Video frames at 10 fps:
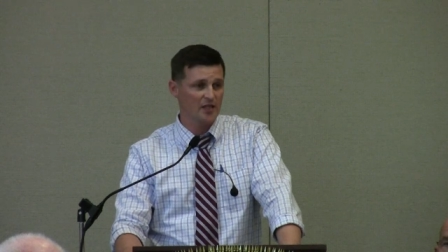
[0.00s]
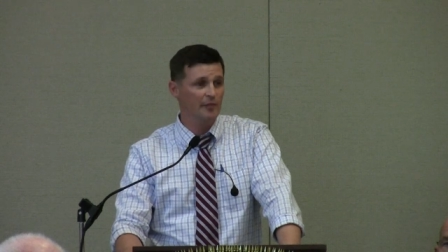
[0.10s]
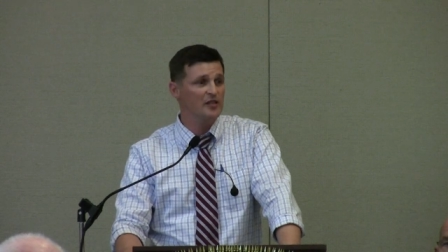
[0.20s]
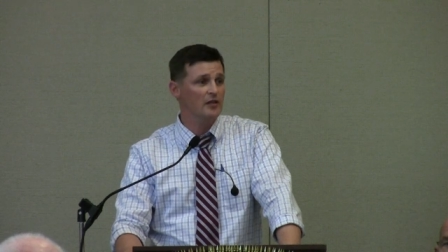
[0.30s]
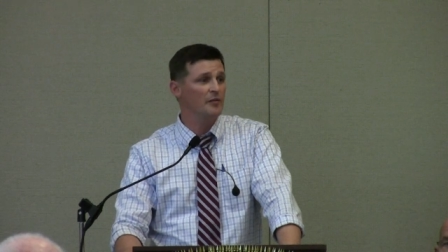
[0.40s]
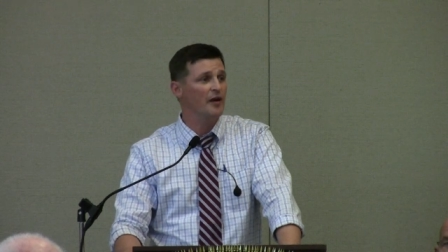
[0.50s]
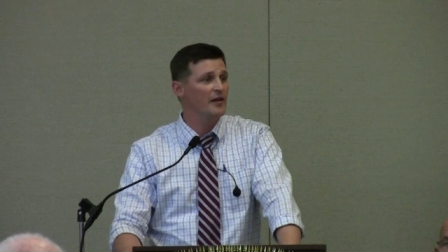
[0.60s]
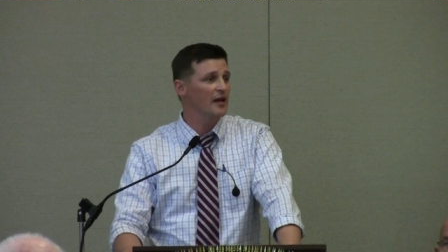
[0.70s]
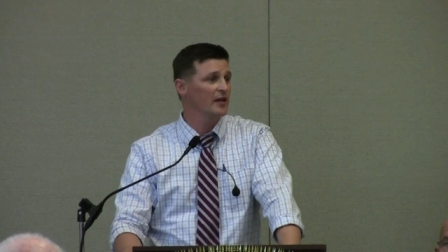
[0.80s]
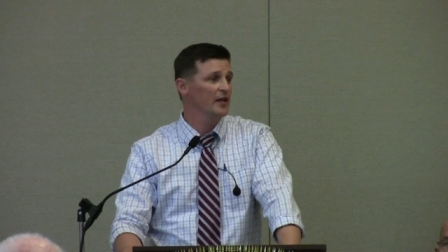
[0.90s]
Somebody's going to buy
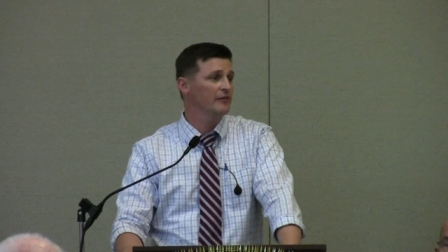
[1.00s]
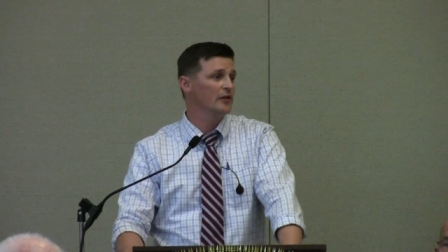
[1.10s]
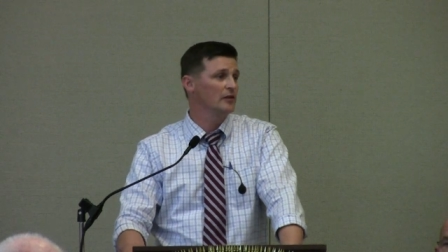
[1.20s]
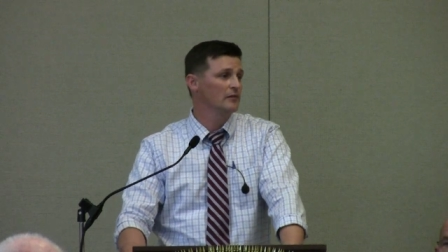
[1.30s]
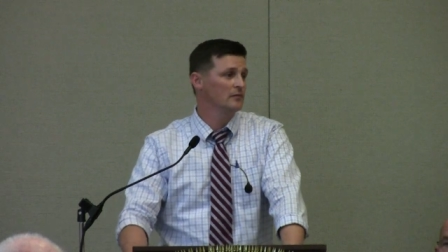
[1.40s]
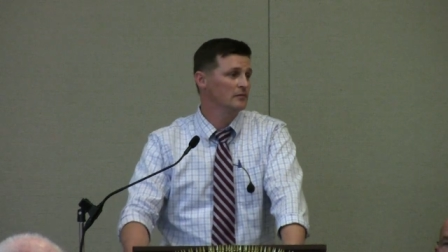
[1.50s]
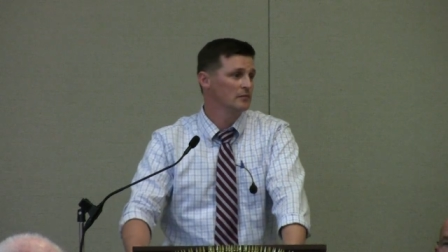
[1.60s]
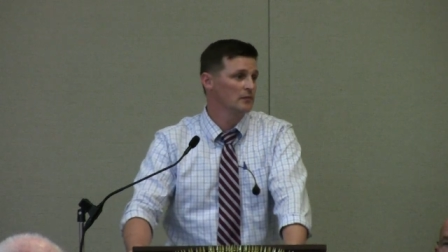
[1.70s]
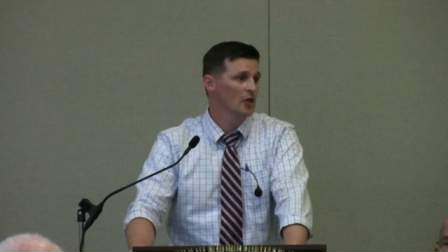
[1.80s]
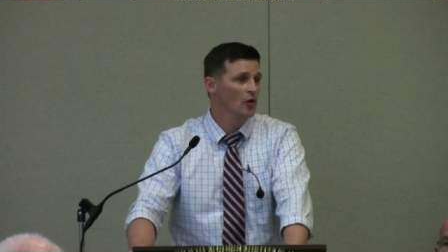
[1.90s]
that landfill.
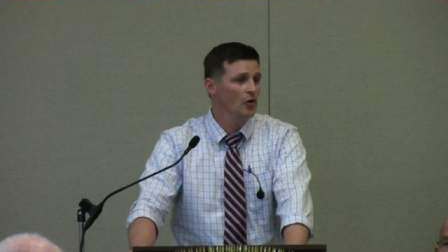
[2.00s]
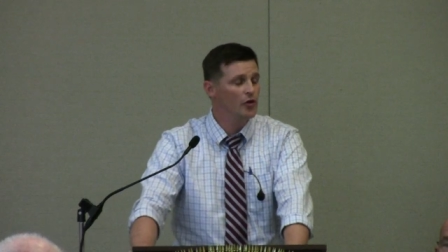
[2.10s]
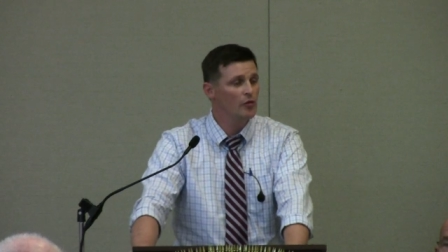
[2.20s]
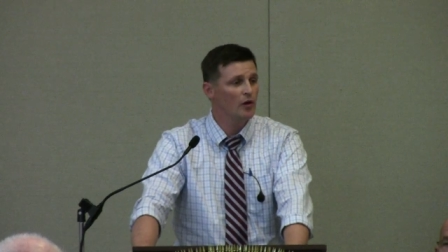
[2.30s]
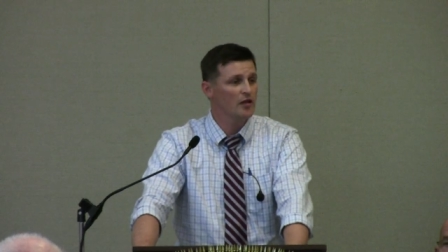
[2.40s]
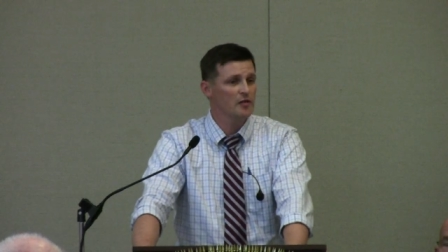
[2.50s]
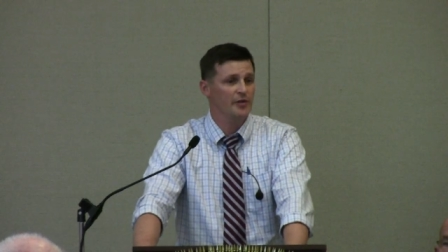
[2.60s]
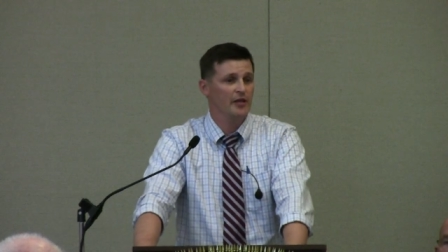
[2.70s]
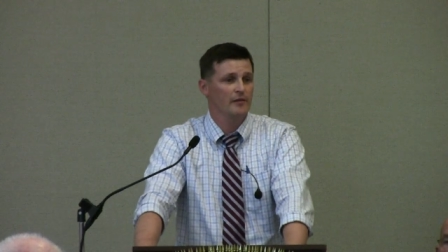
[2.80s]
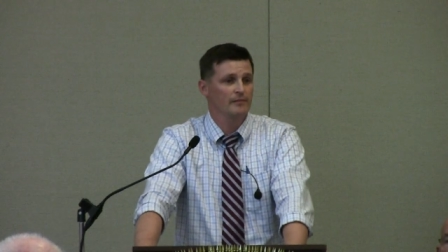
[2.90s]
Who do you want it to be?